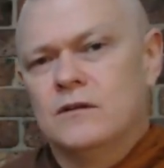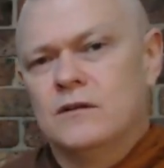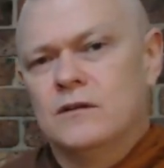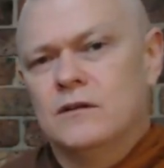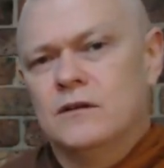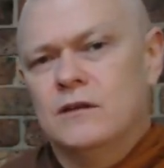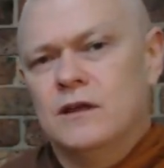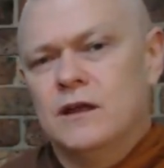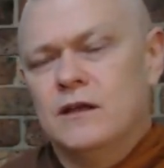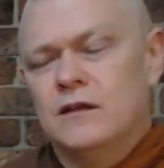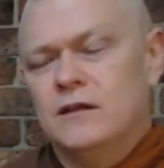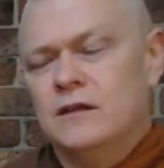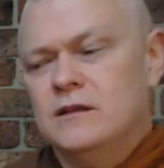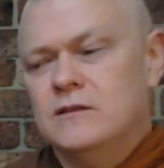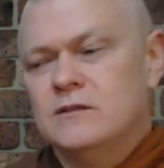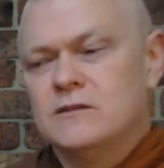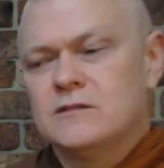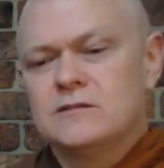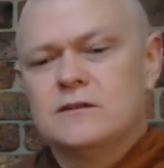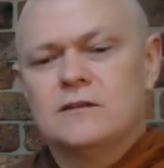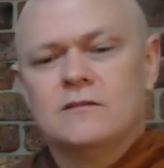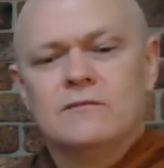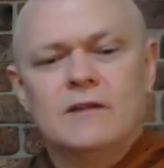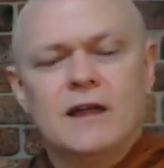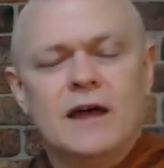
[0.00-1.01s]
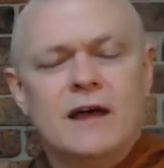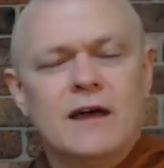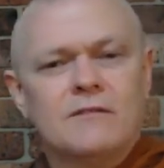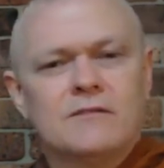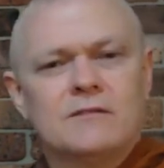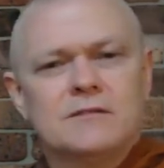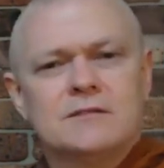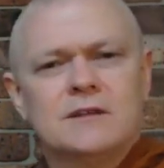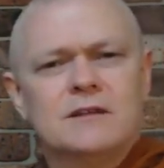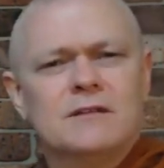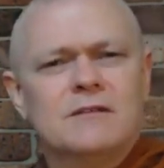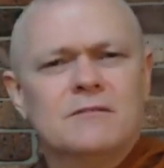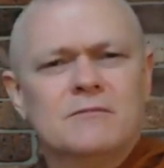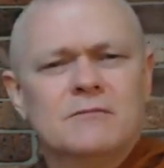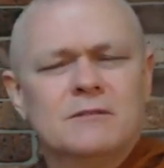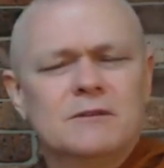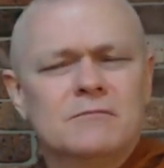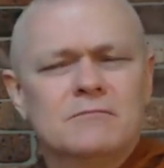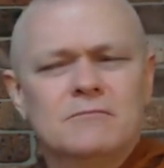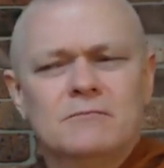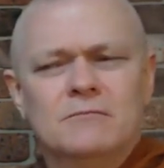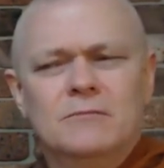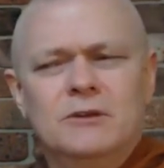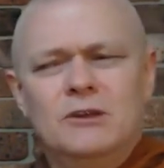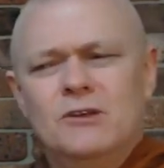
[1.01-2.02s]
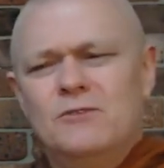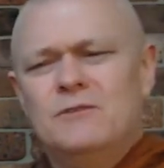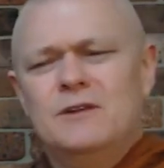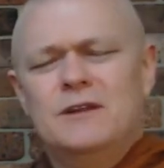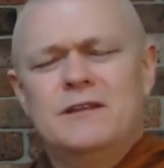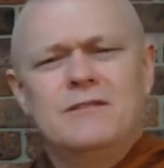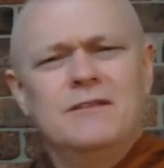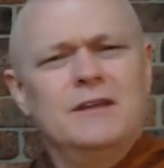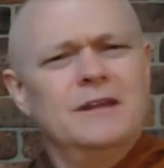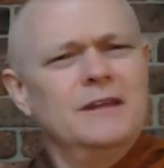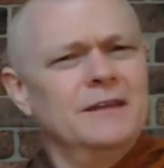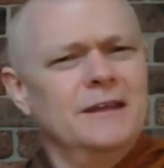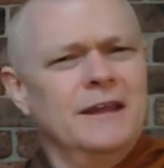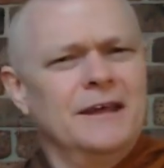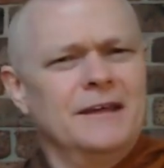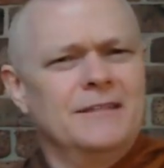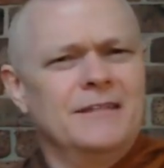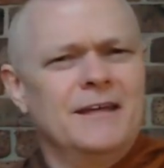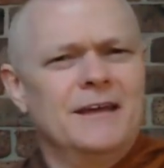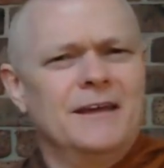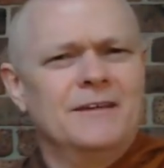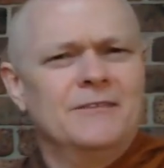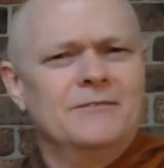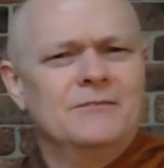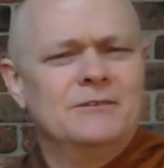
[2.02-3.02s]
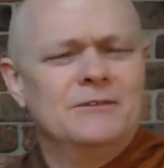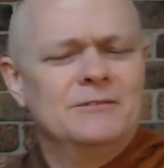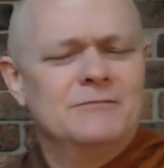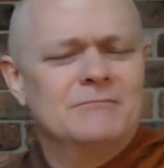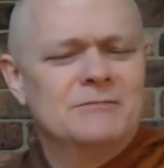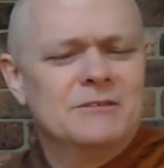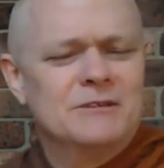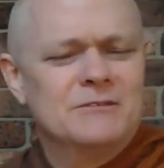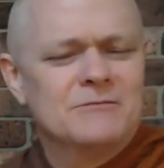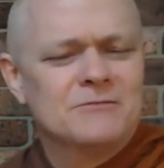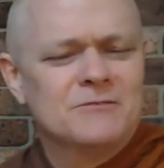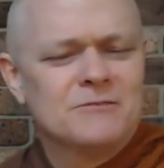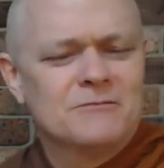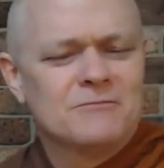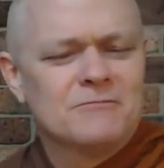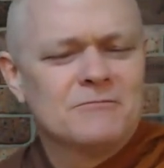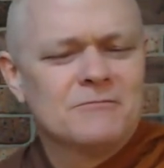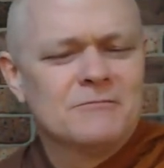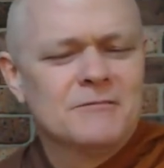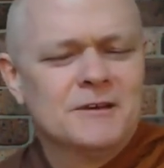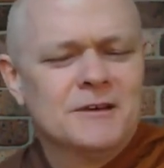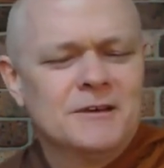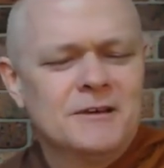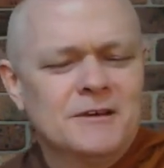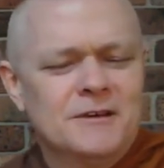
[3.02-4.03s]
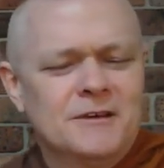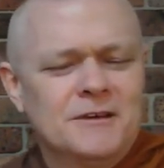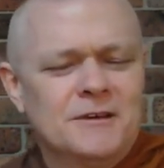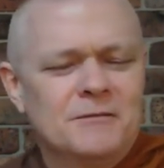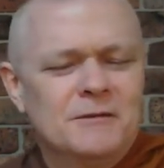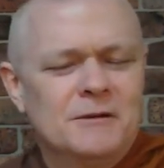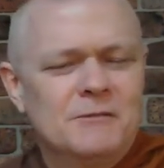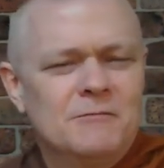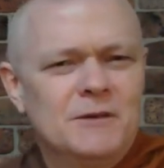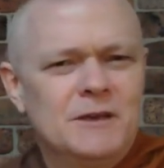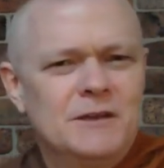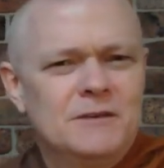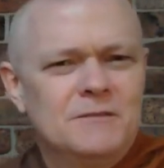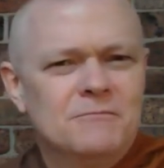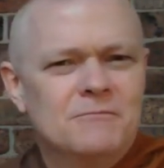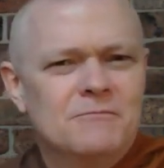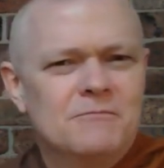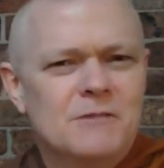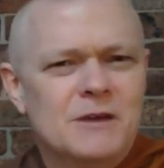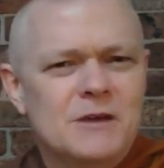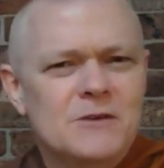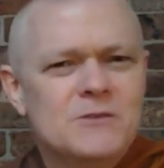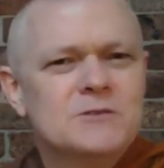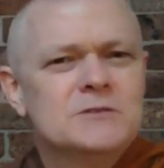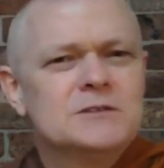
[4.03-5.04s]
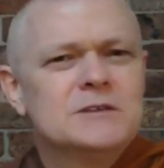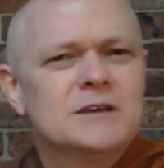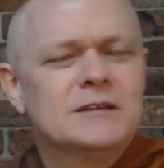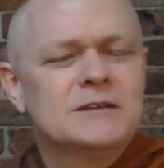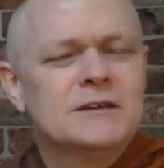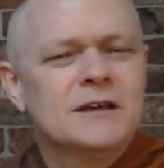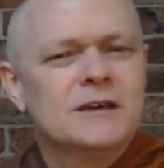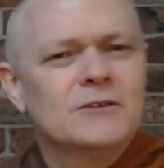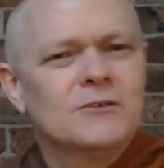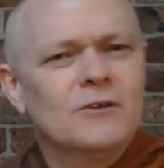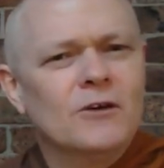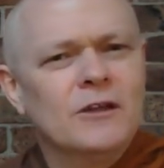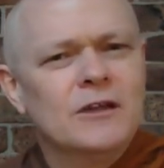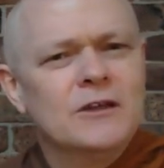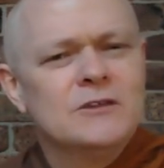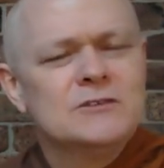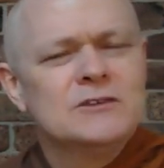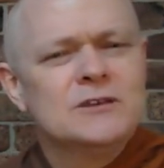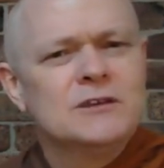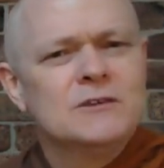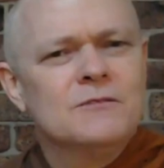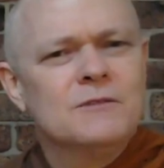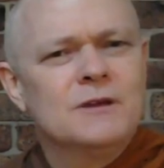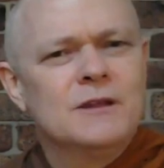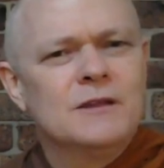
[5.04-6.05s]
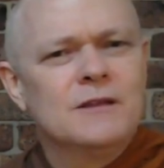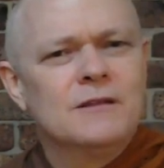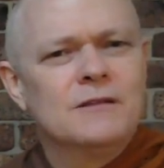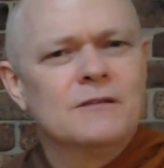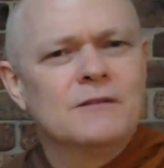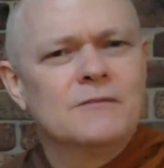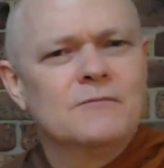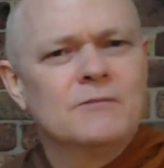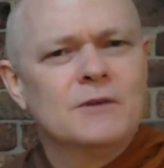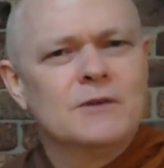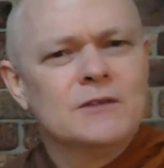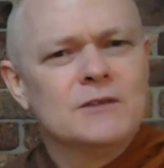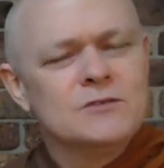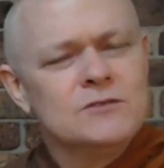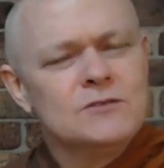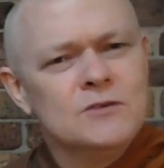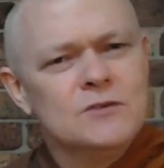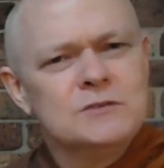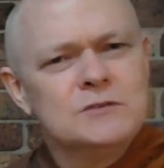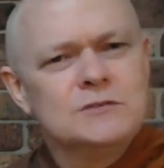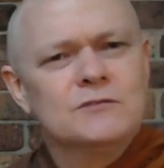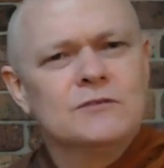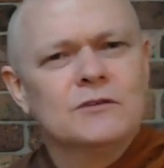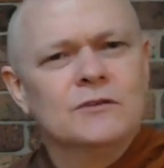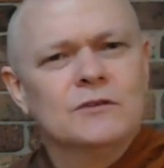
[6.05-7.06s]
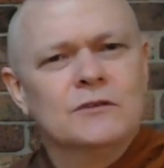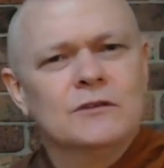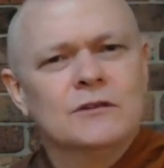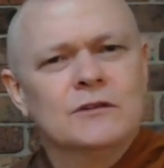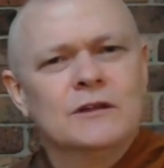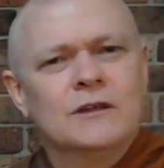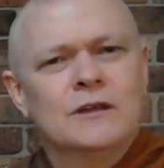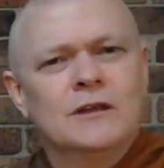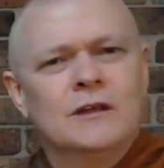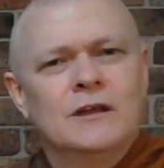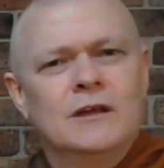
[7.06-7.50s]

And he just sort of laughed and said, oh, we don't really think like that. We use our technology when it's useful.